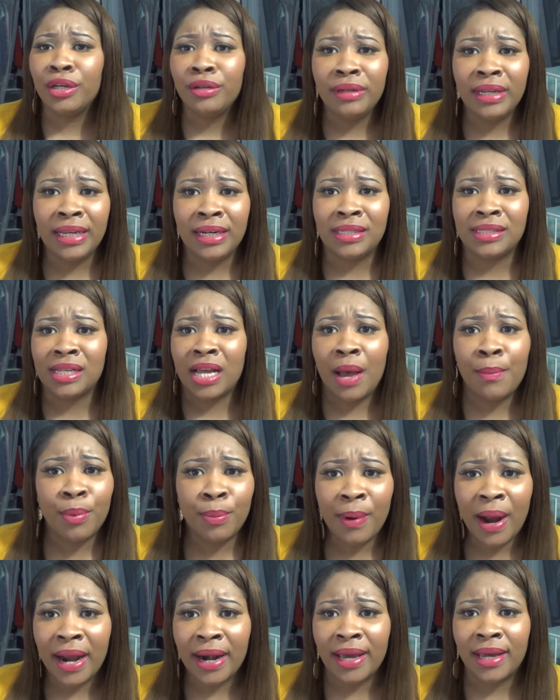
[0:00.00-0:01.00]
you need is a couple
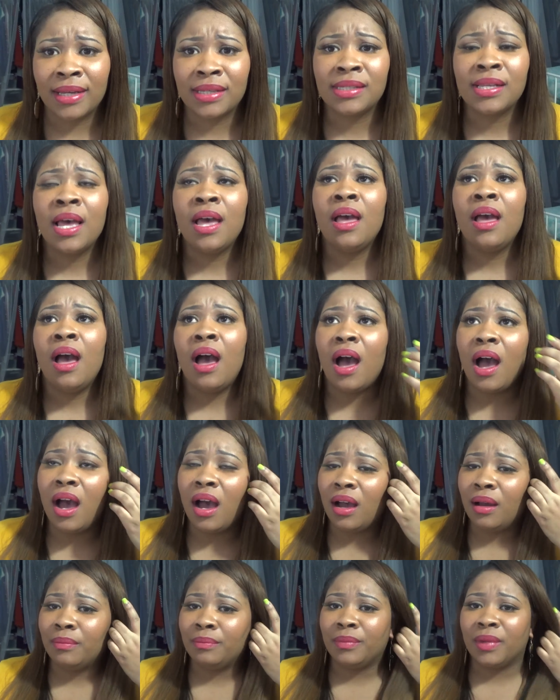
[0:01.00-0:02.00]
products,
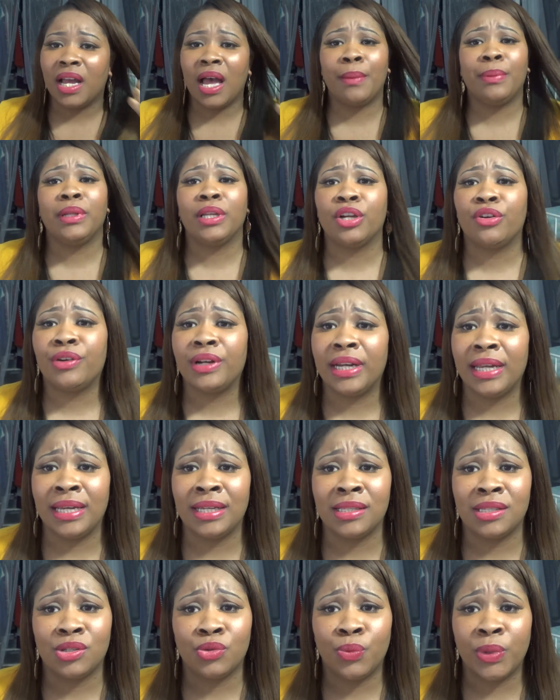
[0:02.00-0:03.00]
couple
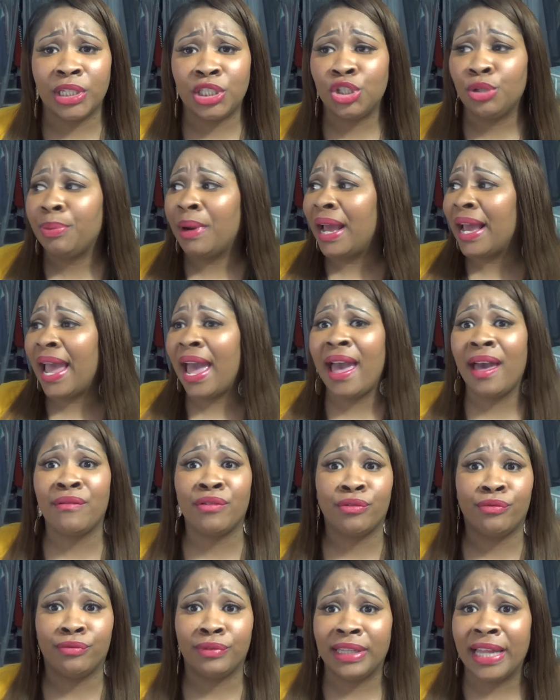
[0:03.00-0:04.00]
ingredients, which you probably
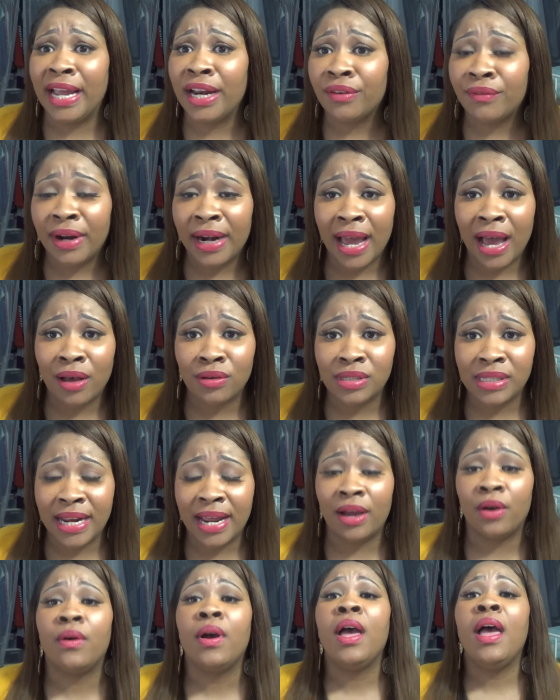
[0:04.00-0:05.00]
have laying around the house
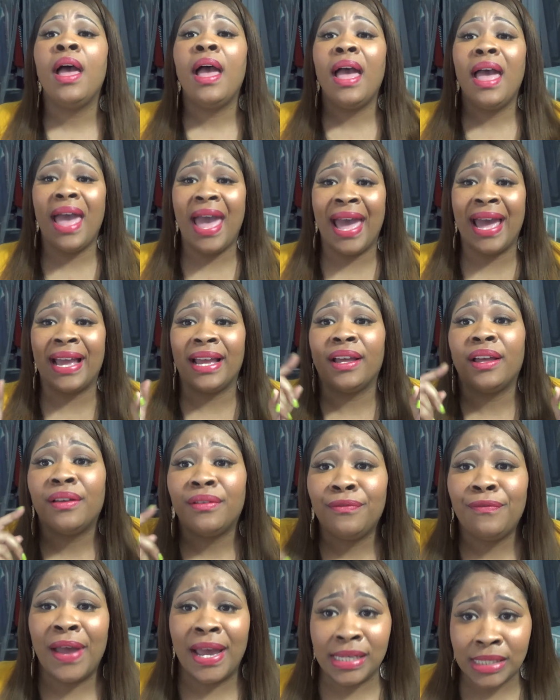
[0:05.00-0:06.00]
now. A,
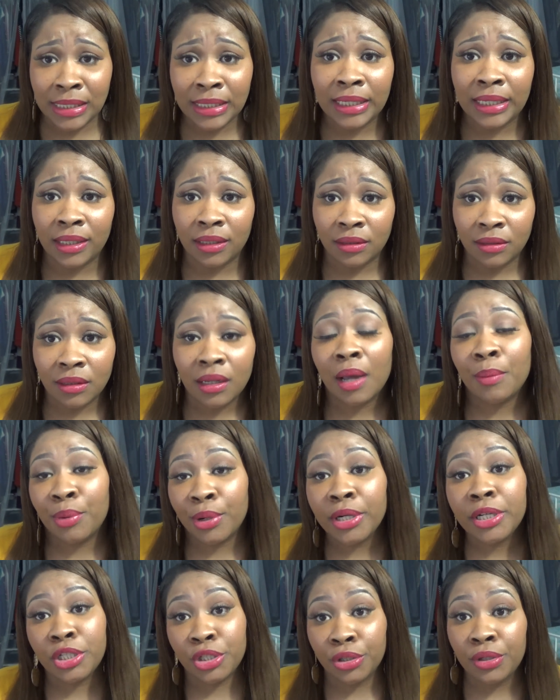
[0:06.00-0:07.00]
Vaseline. I'm
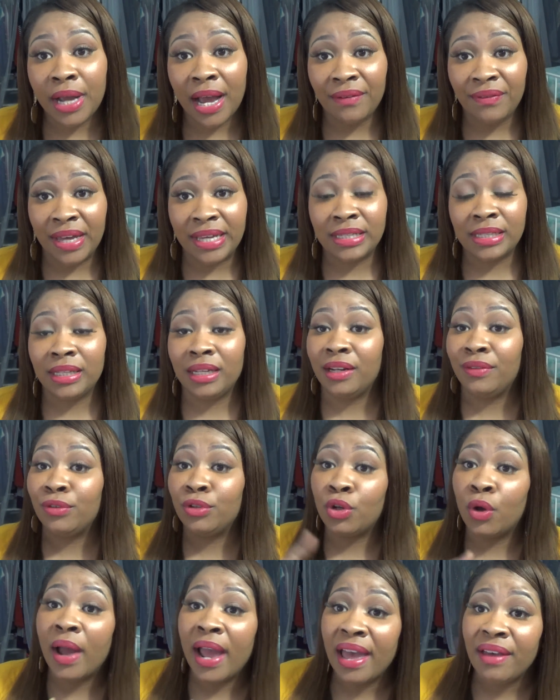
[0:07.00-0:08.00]
pretty sure you got Vaseline. If you
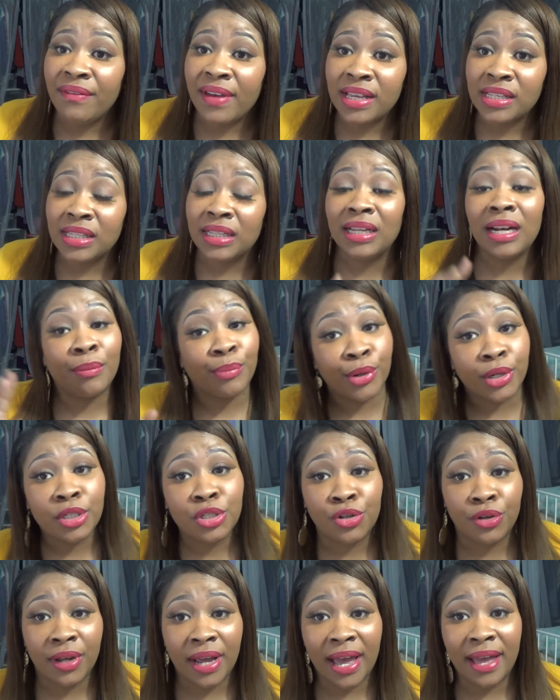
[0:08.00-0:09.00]
don't have Vaseline, I'm pretty
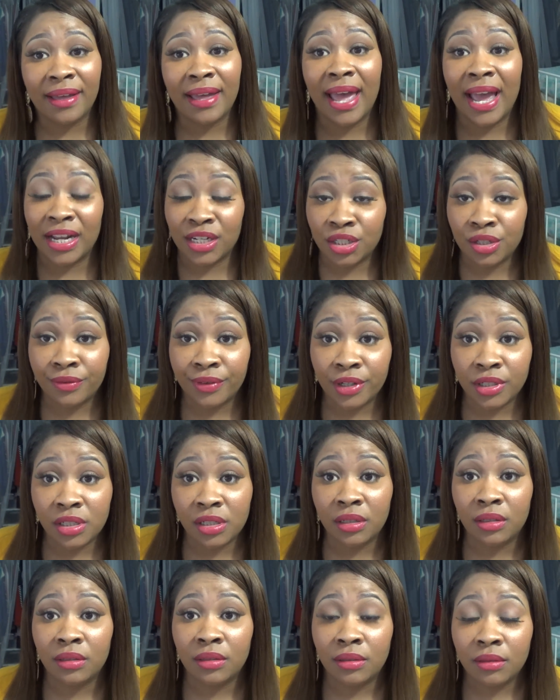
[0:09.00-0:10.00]
sure you got extra
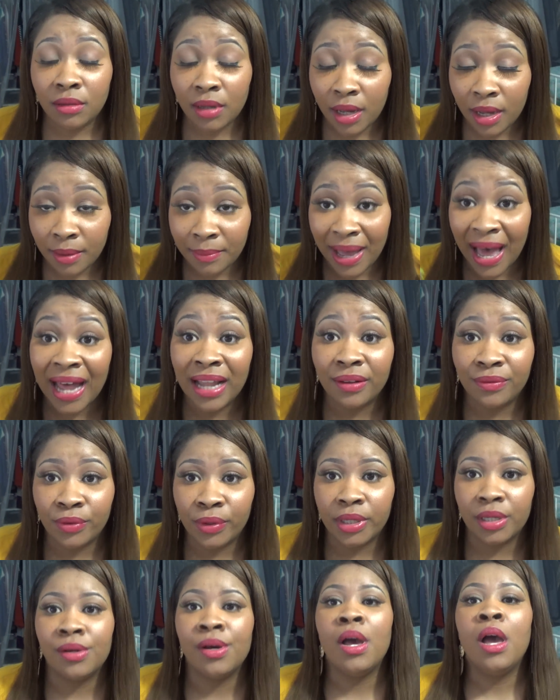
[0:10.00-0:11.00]
virgin olive
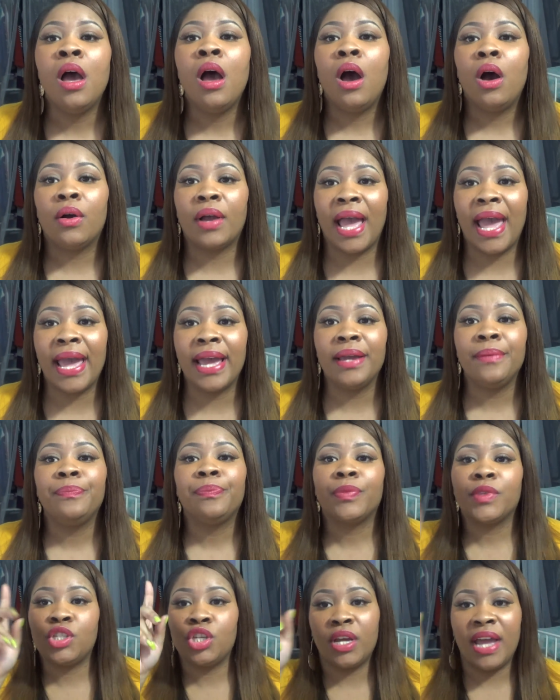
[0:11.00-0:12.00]
oil. Okay,
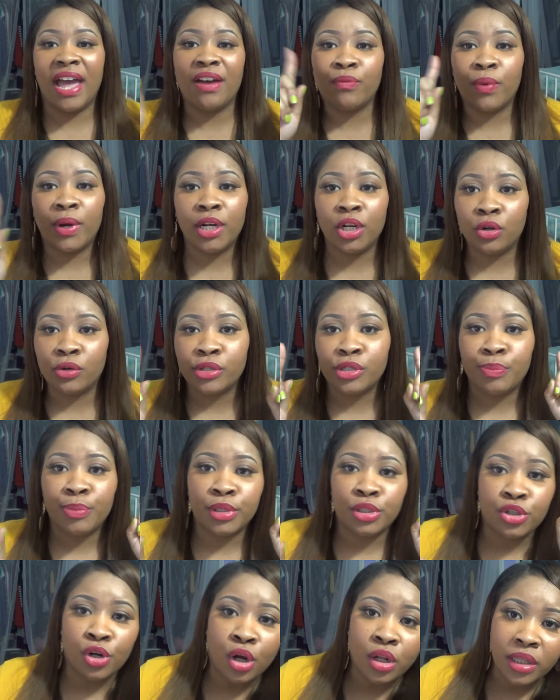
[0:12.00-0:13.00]
so you have one of those.
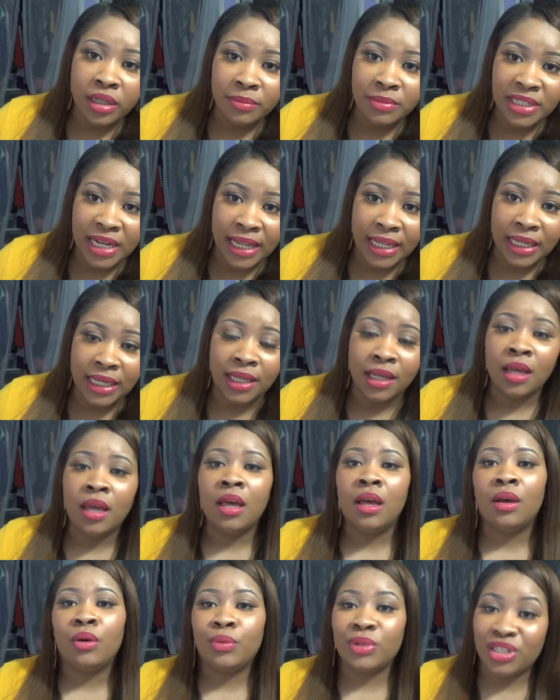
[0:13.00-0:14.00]
Petroleum jelly,
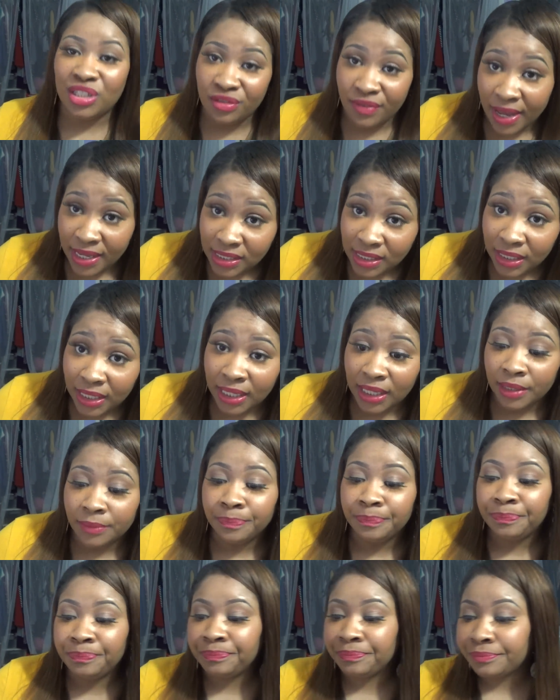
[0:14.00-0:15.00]
which is
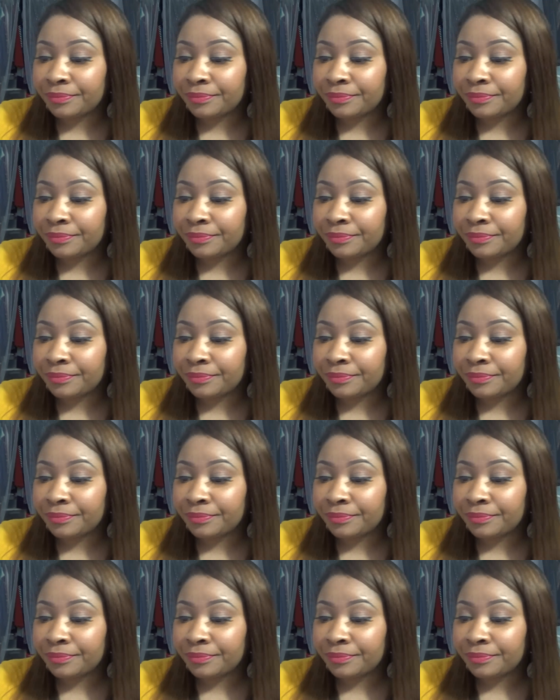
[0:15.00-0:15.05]
Vaseline.